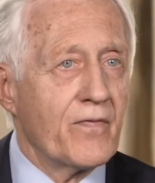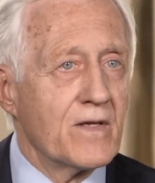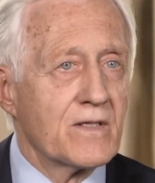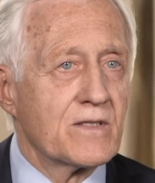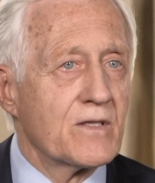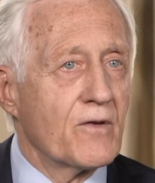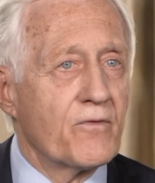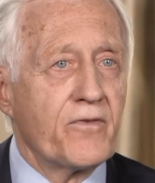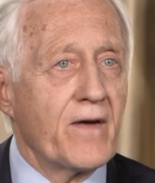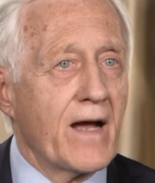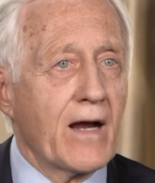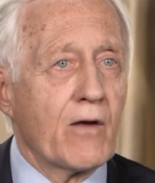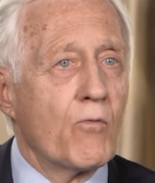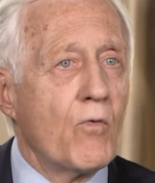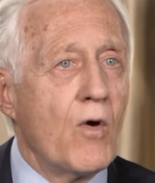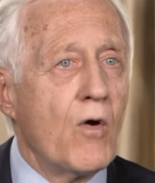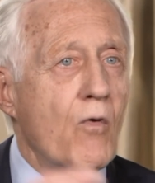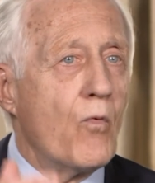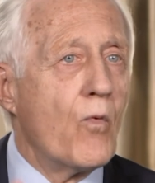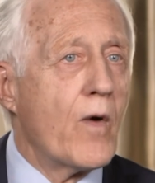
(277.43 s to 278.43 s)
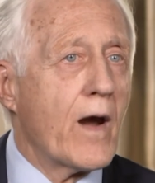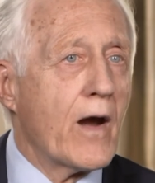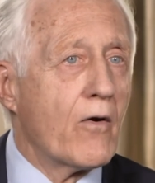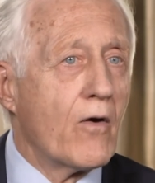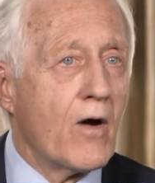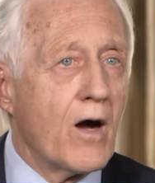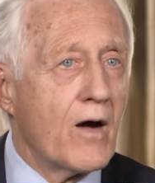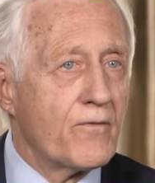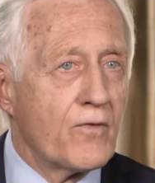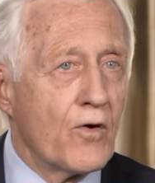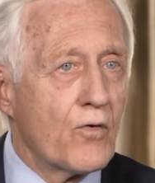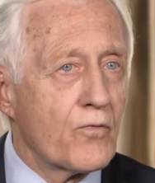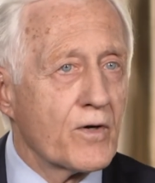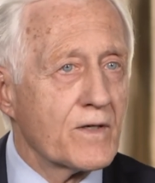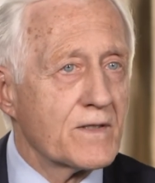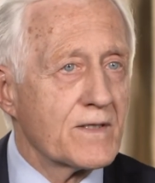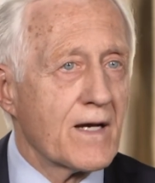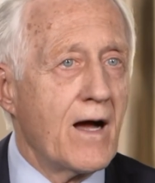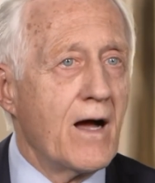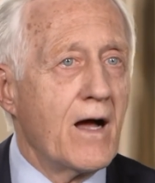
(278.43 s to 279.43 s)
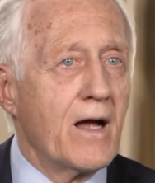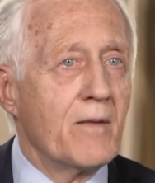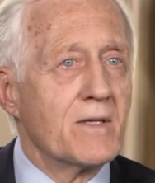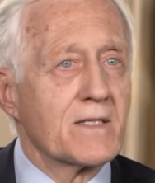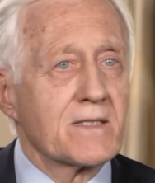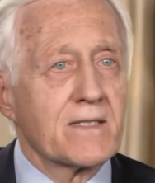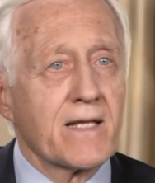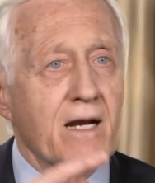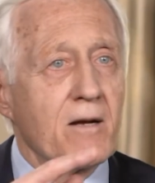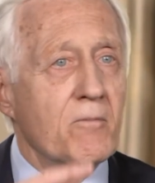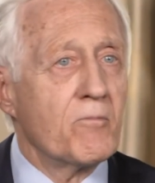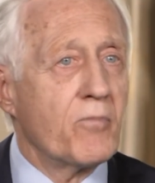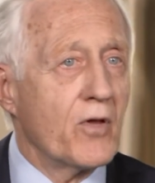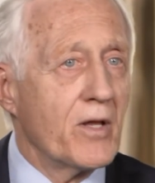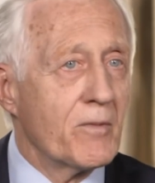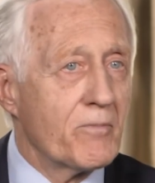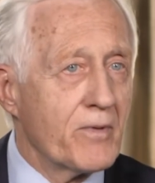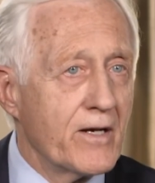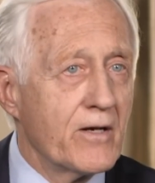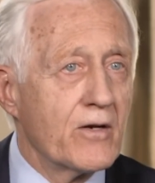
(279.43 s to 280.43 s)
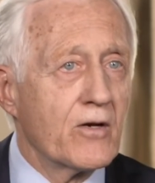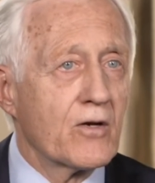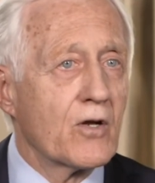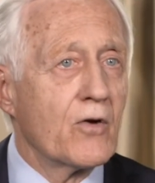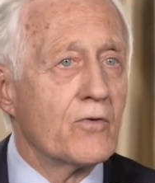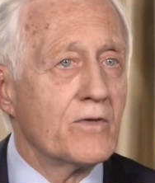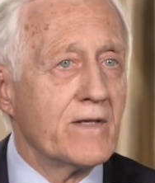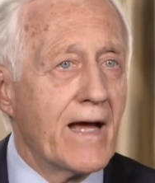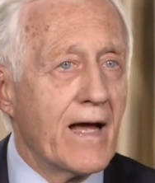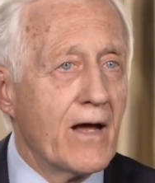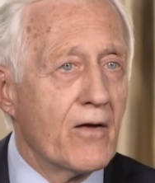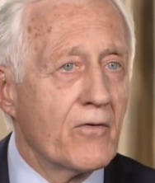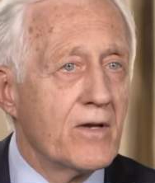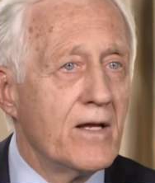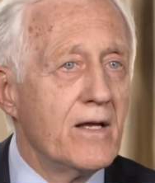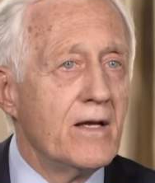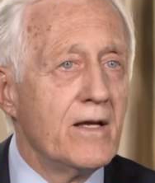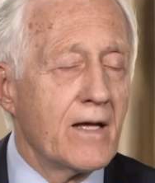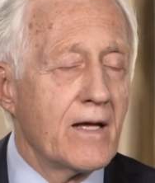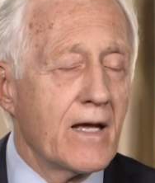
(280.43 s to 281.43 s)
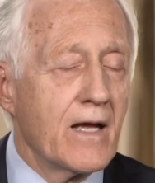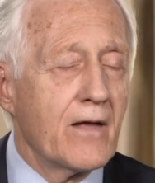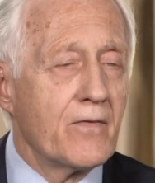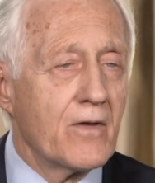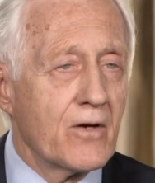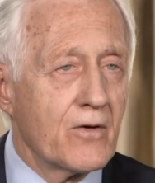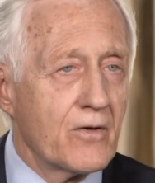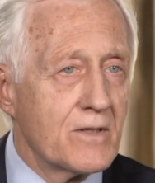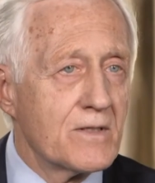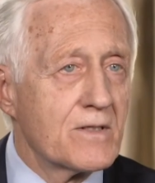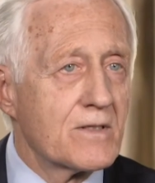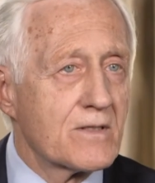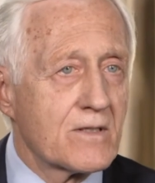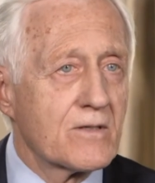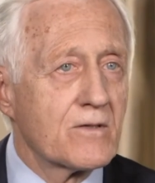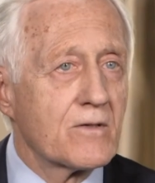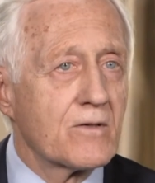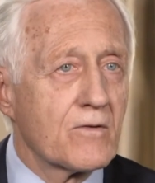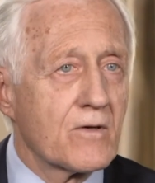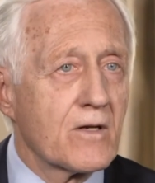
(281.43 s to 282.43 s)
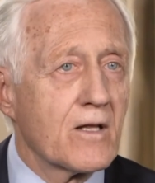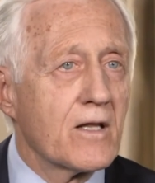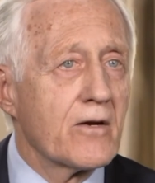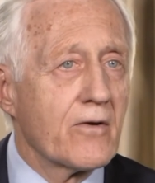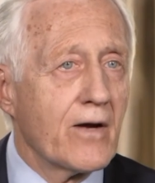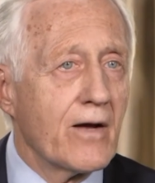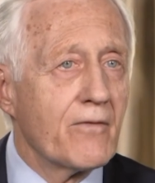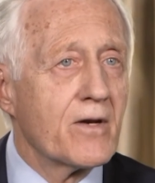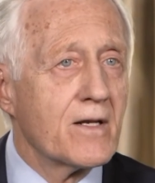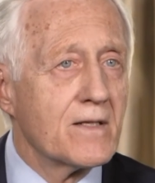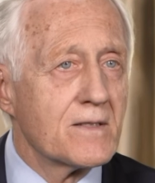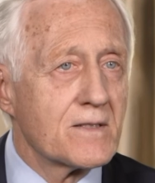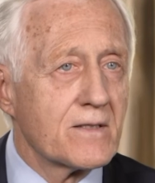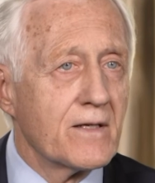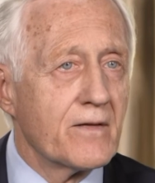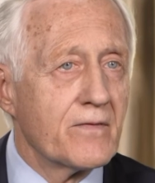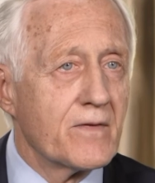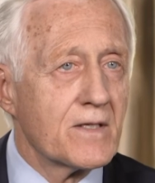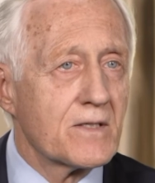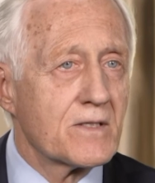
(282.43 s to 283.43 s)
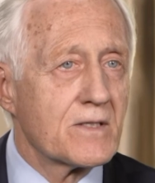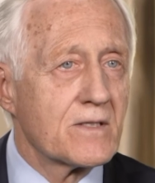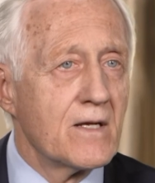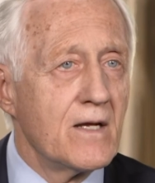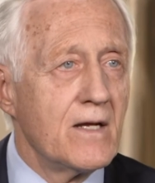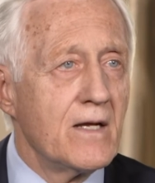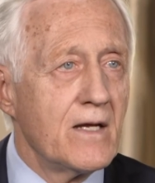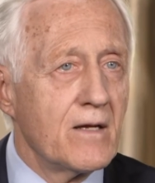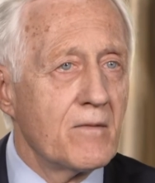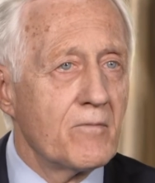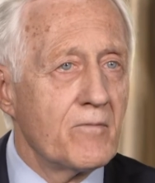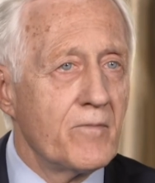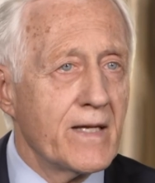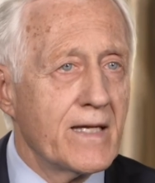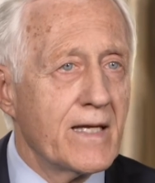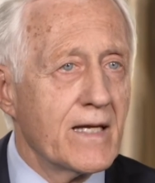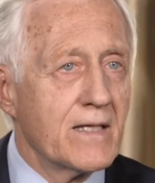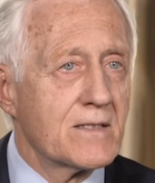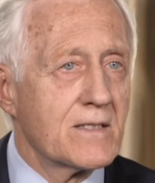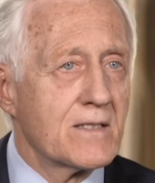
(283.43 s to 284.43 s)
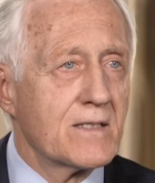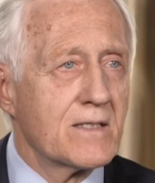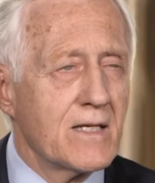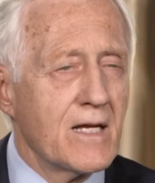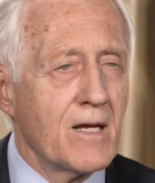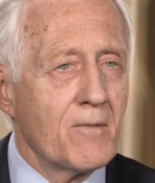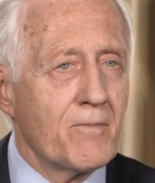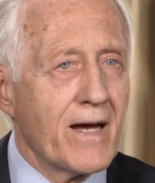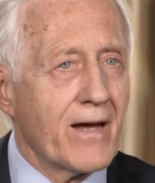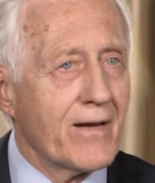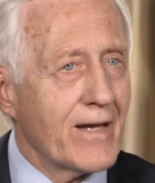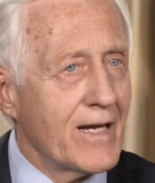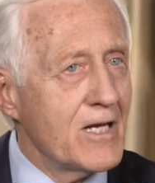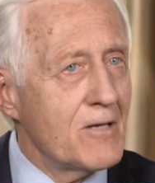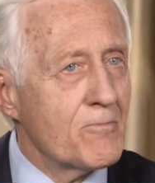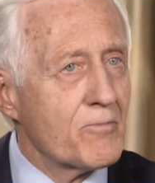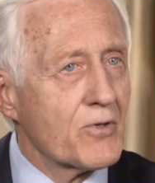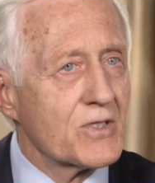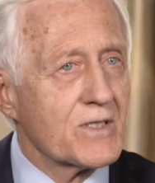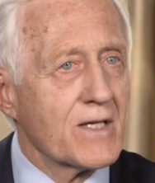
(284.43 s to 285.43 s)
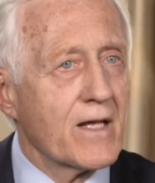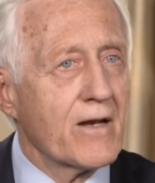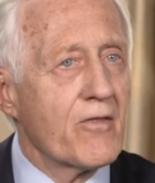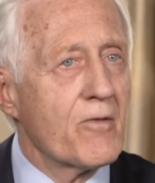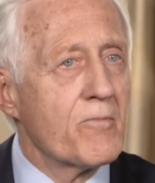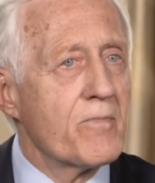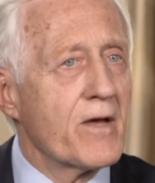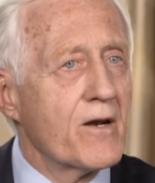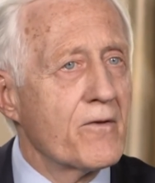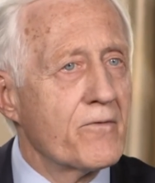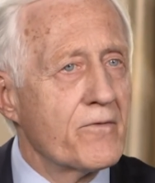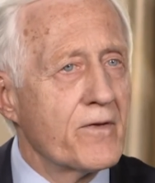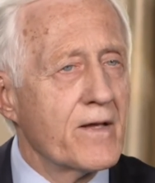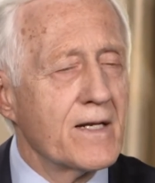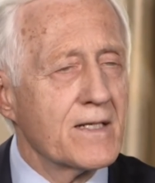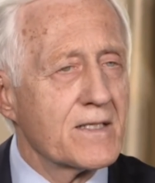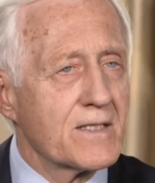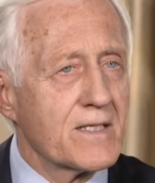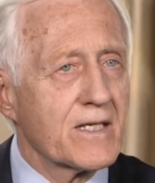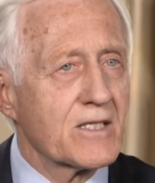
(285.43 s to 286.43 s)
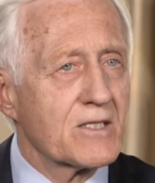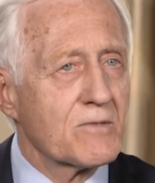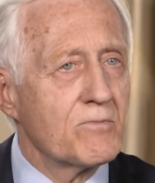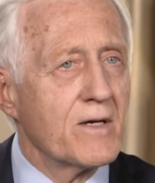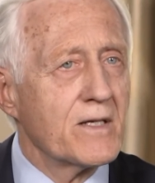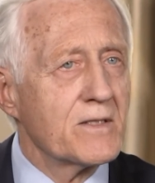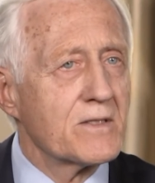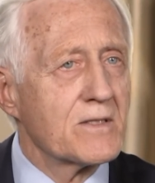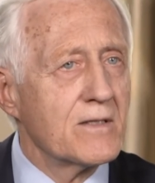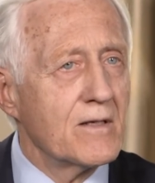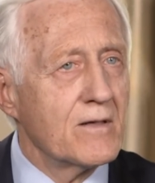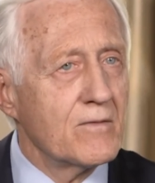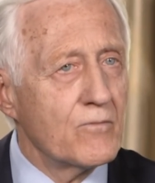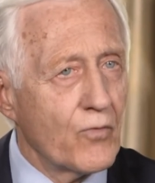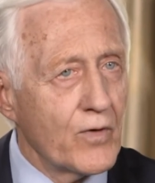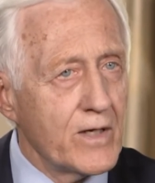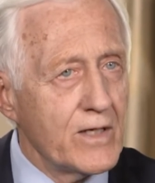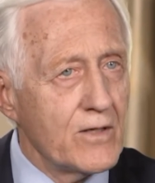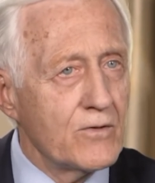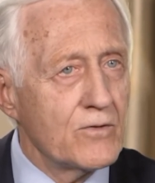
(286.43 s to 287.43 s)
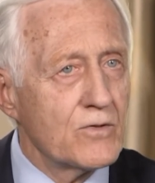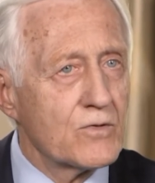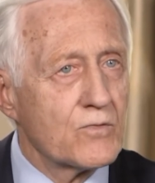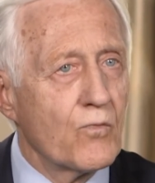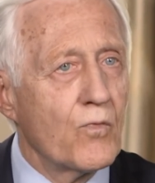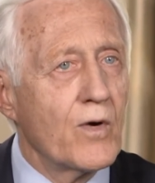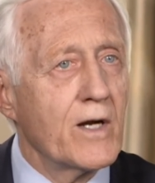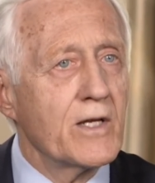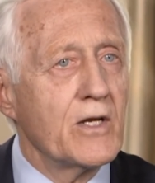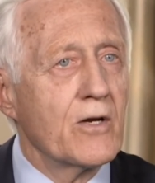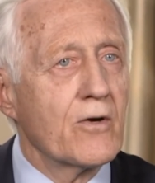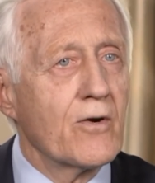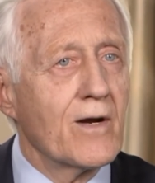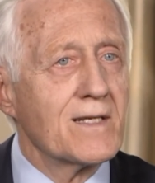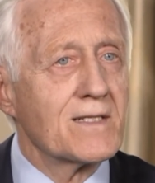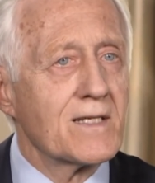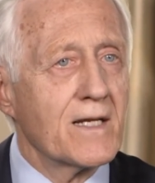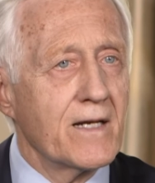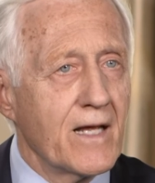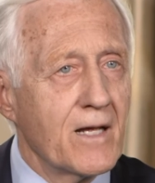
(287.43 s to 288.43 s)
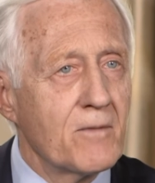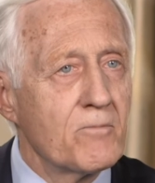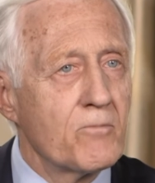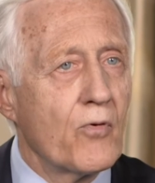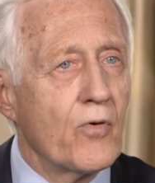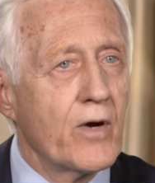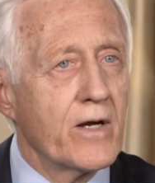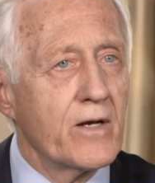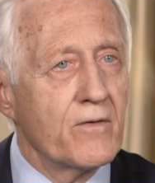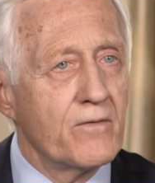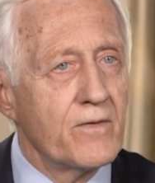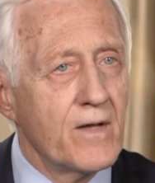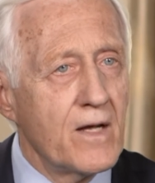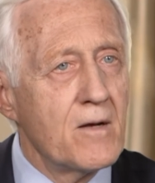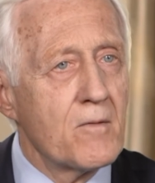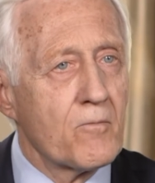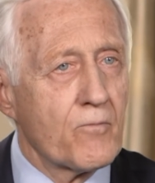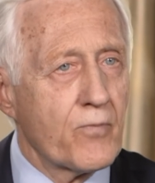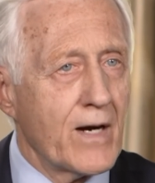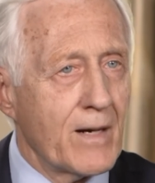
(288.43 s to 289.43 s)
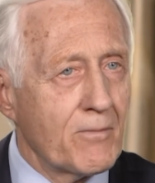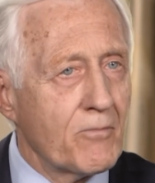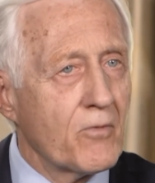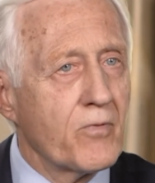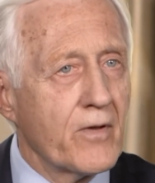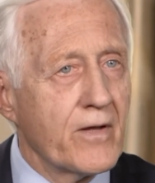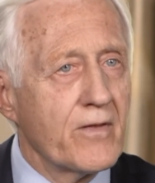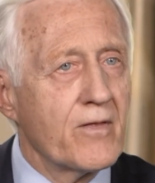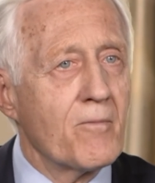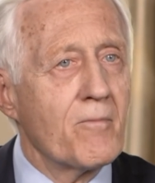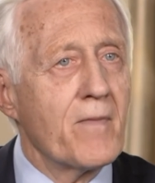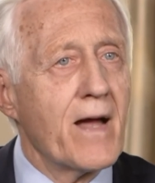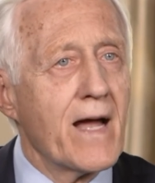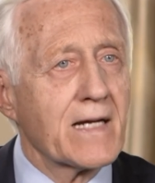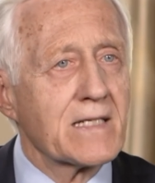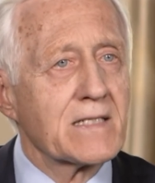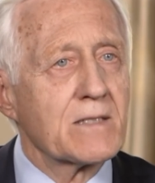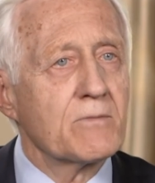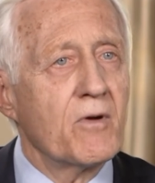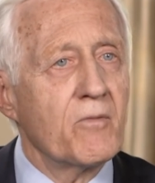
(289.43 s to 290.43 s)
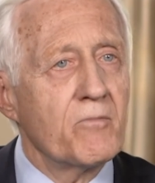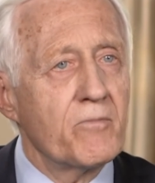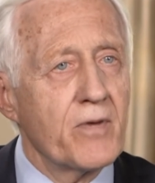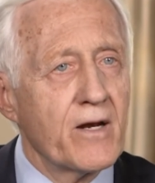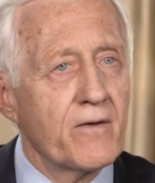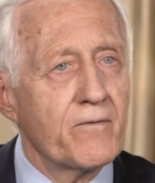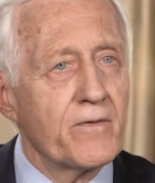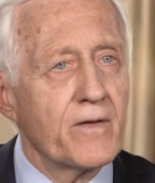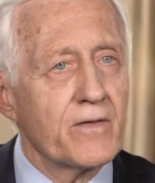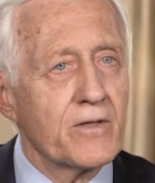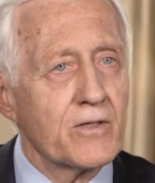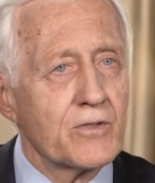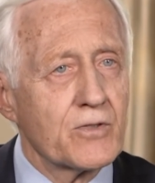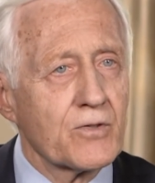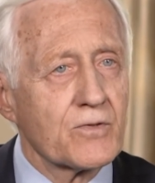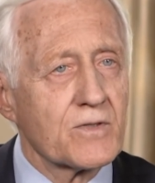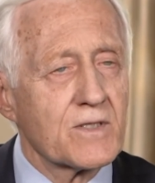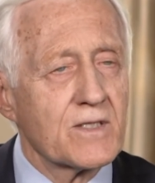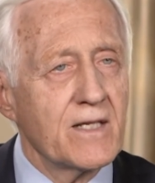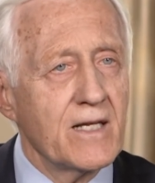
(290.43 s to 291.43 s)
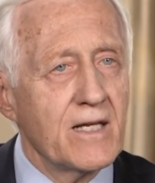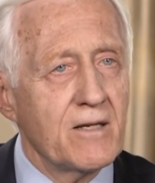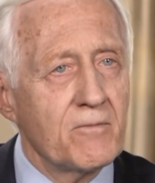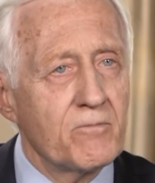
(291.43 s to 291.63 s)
This effect won't wear off over time. It's not a blip and it'll go down. And there is clear evidence that this begins to see about 80% of the benefit at 6 months, and we use 1 year as an endpoint of probably the maximum benefit that you'll see.